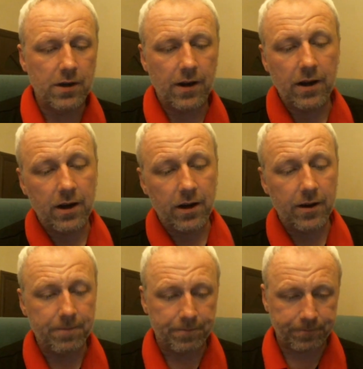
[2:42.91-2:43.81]

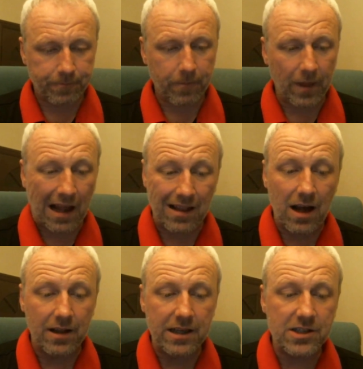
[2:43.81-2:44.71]
I
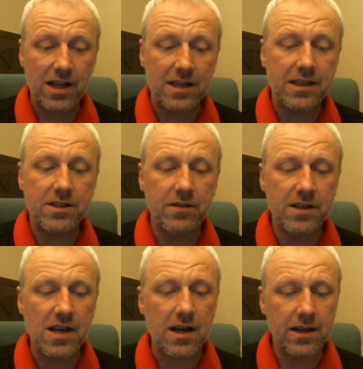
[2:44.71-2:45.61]
like the aesthetics of the
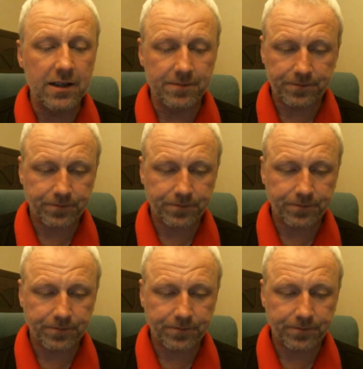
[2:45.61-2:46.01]
tank.